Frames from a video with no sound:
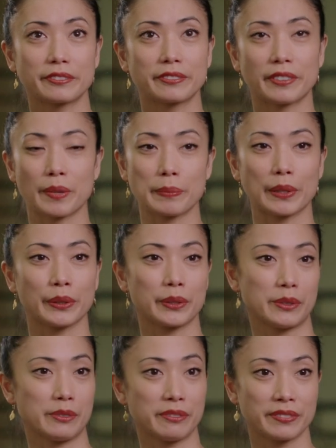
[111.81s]
from the
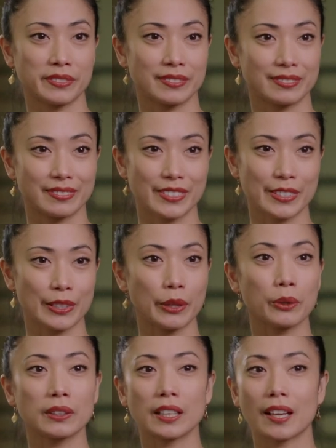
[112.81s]
Louvre
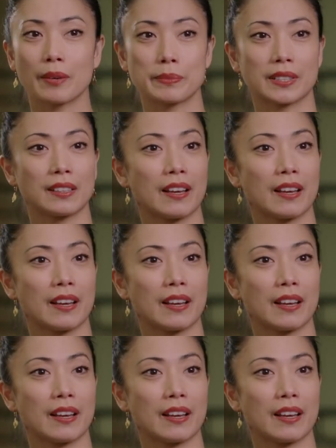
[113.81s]
slowly come to